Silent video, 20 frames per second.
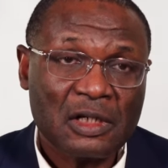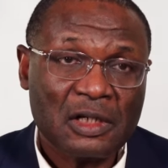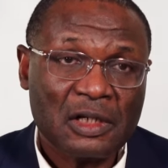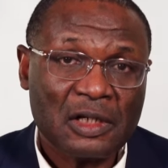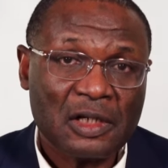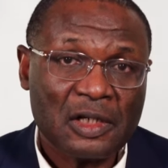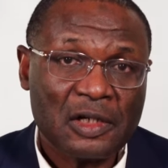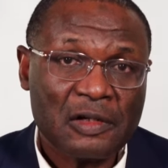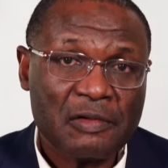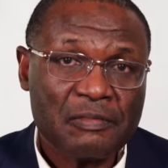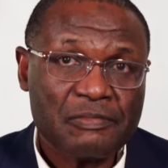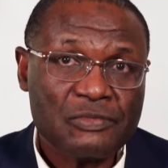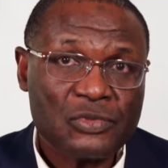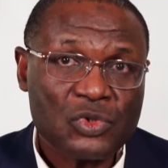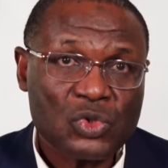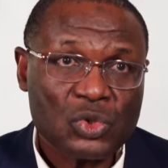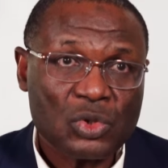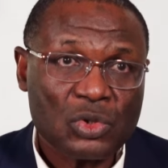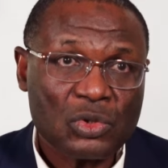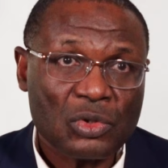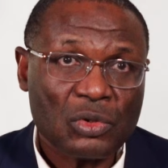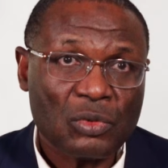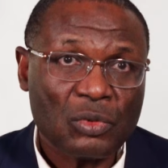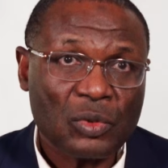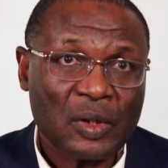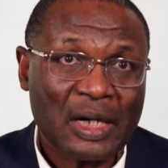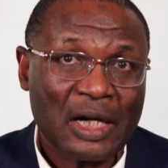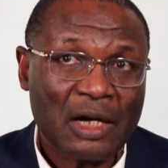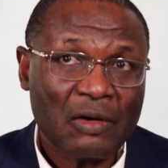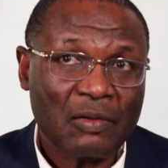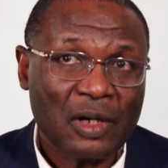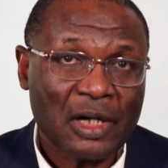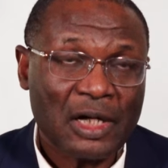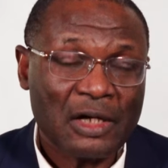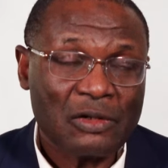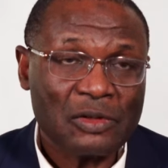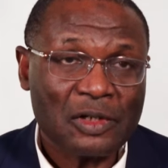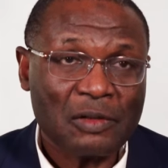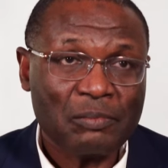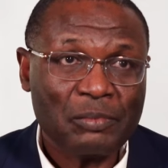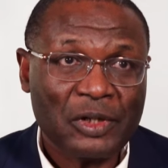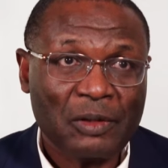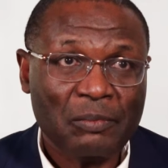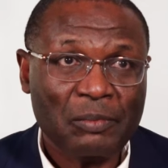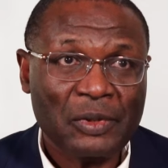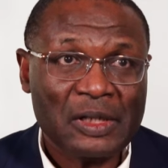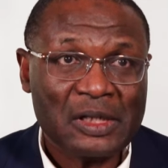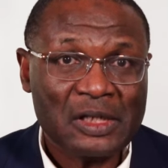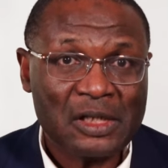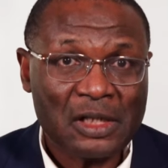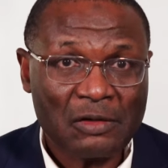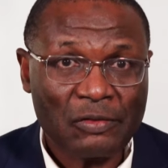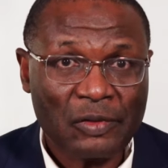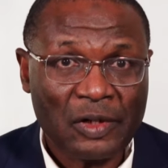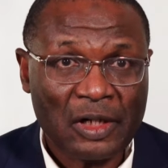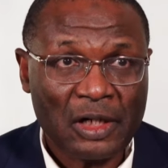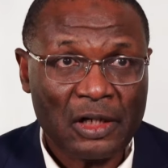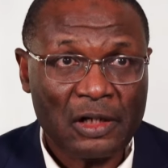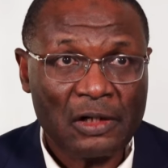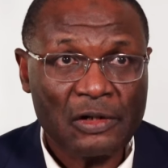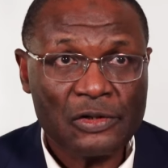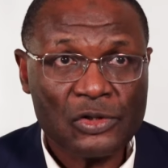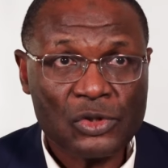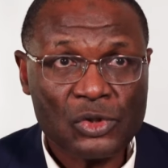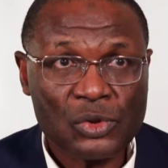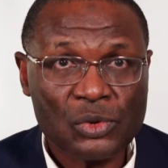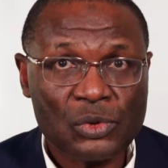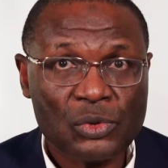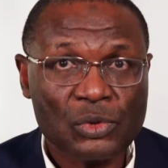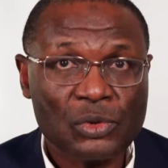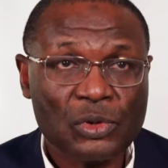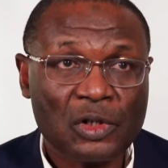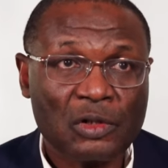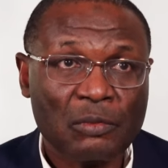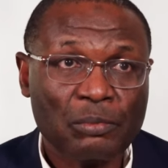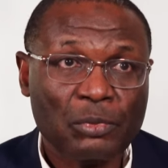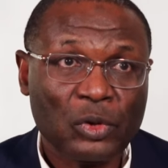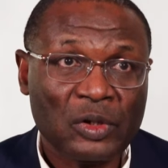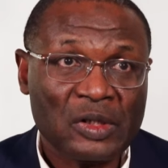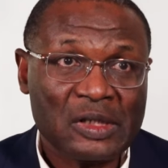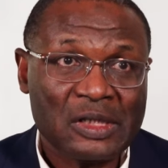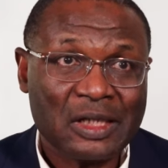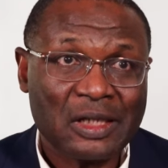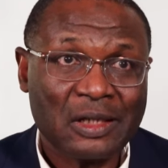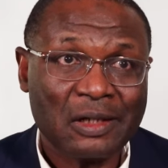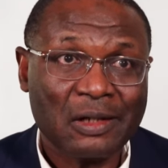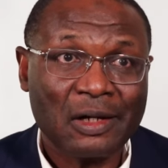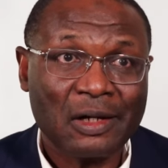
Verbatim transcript: Um, so I would like to appeal particularly to the political